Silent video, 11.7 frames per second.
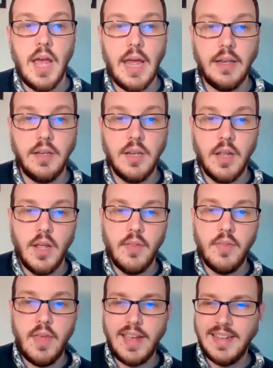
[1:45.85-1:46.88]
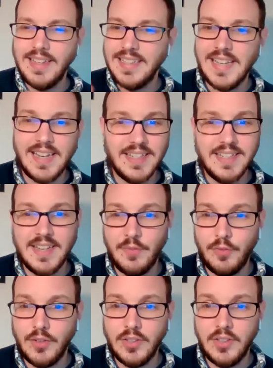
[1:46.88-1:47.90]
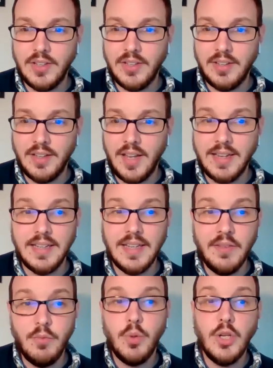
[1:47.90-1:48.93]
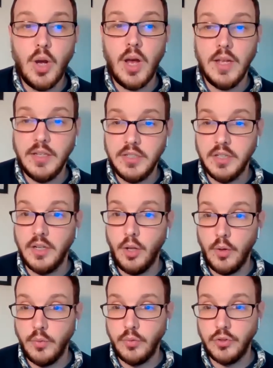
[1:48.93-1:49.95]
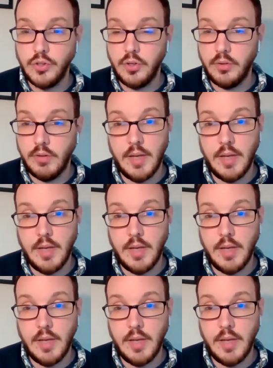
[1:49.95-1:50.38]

And that can sense differences in light, even when your eyes are closed.